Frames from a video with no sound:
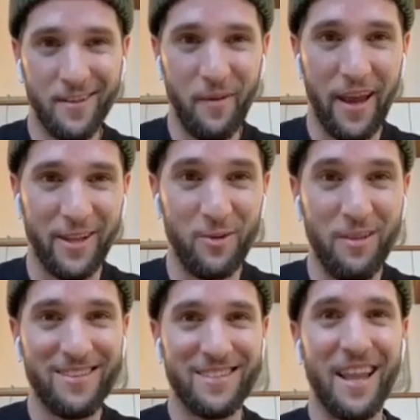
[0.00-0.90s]
back in
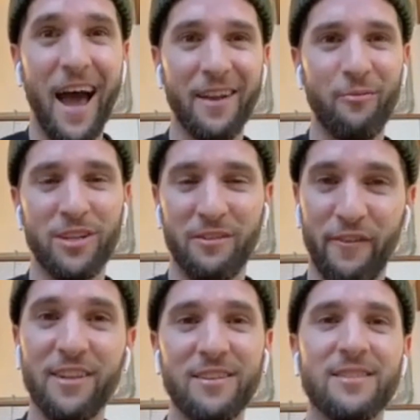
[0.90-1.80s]
2009, which
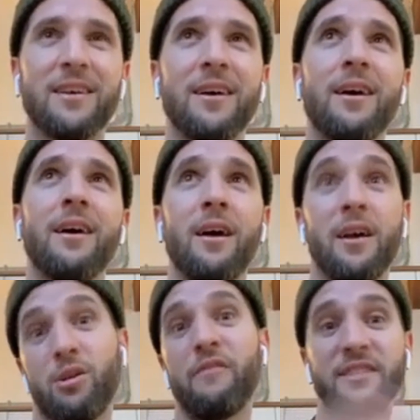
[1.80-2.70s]
feels,
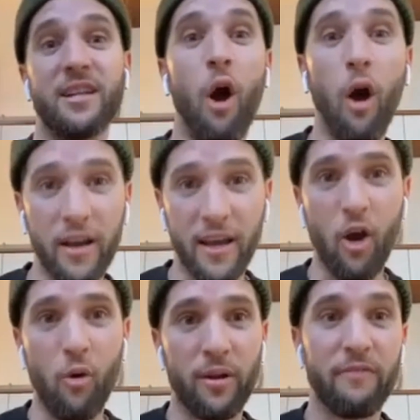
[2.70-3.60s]
it's obviously long
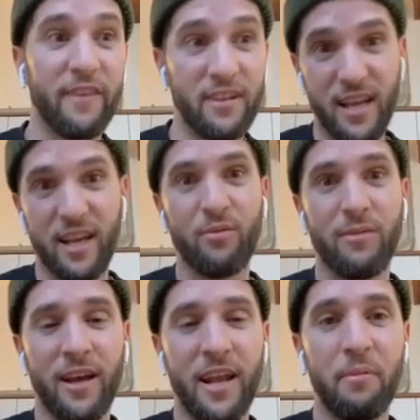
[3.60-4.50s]
ago, but it feels like it
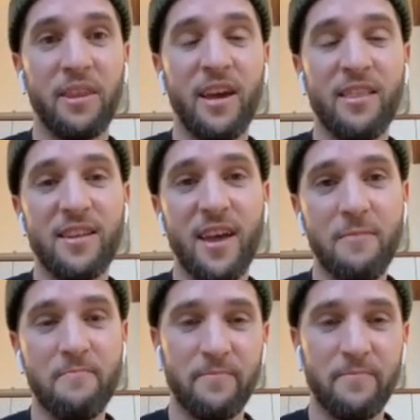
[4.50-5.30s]
happened the other day.